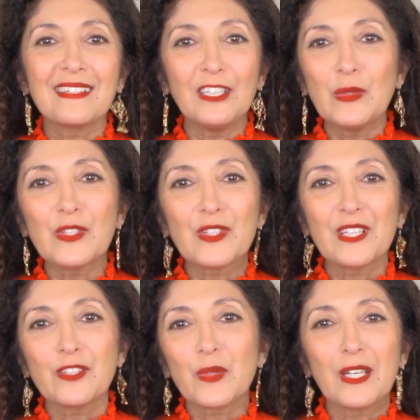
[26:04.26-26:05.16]
use your
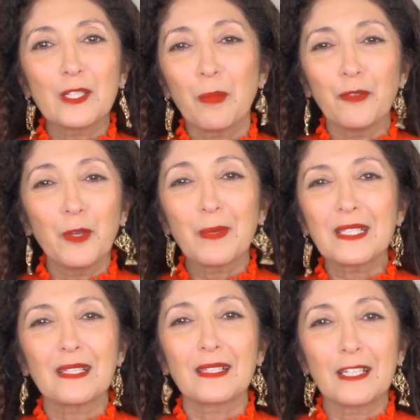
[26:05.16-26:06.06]
sunscreen as a perfume
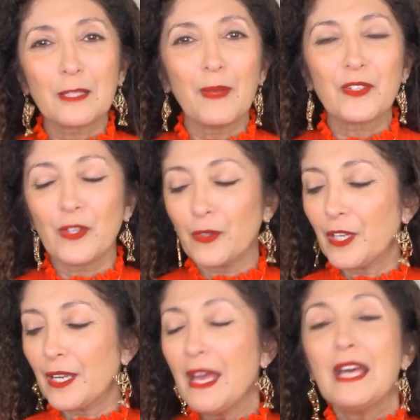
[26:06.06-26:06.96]
because it's going to smell so
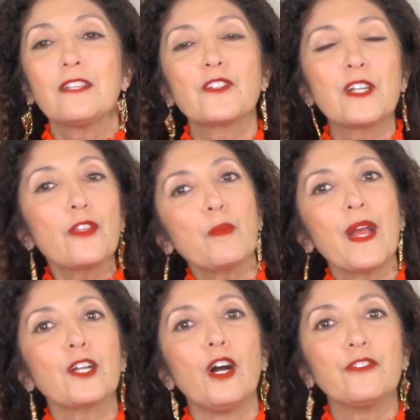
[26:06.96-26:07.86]
good. There's another
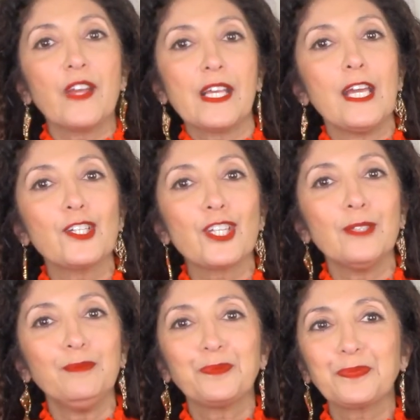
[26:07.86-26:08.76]
brand called
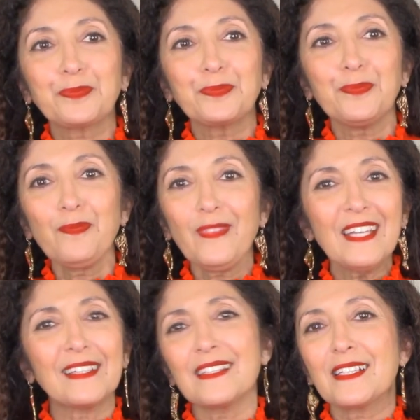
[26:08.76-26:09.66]
Vacation
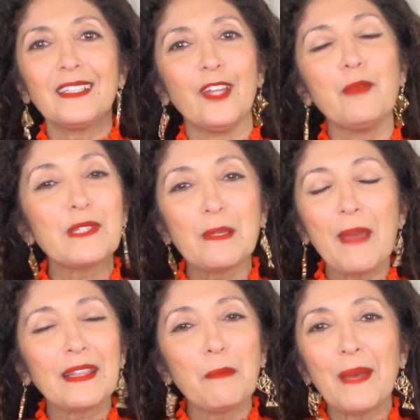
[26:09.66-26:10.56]
that claims to
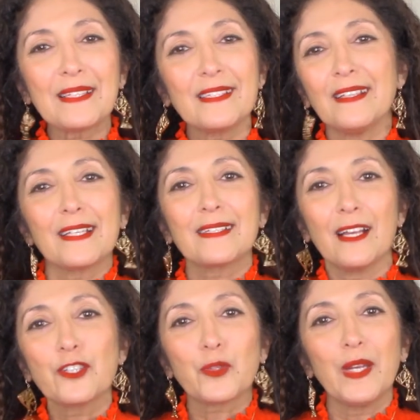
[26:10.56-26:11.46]
make the best-selling
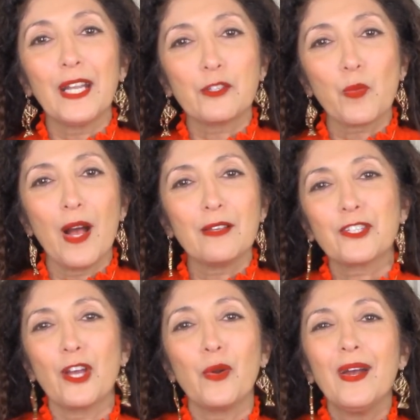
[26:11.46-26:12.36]
sunscreen as well.
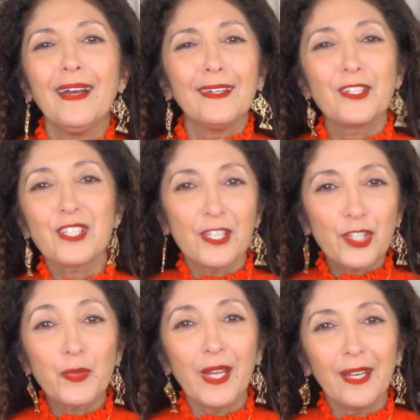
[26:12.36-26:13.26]
So your
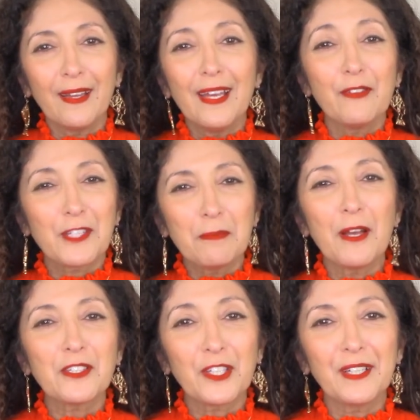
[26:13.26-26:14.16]
sunscreen, if it
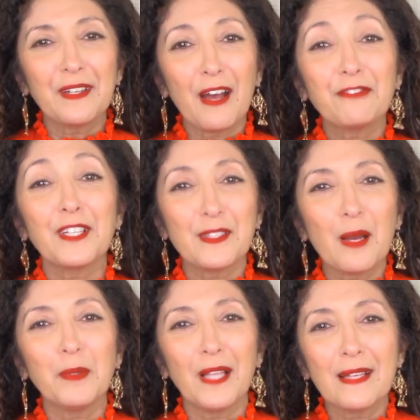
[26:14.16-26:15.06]
smells good enough, can
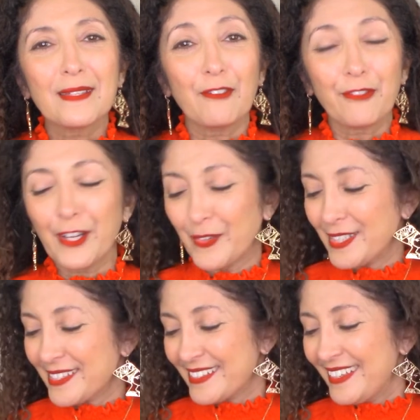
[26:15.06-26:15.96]
double as a
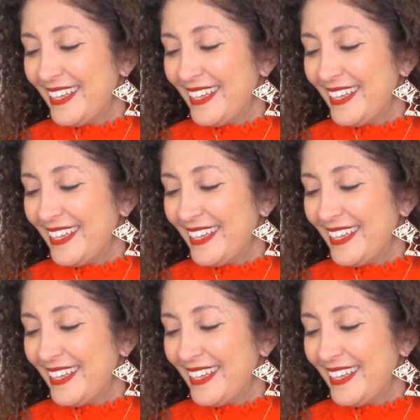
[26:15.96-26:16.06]
fragrance.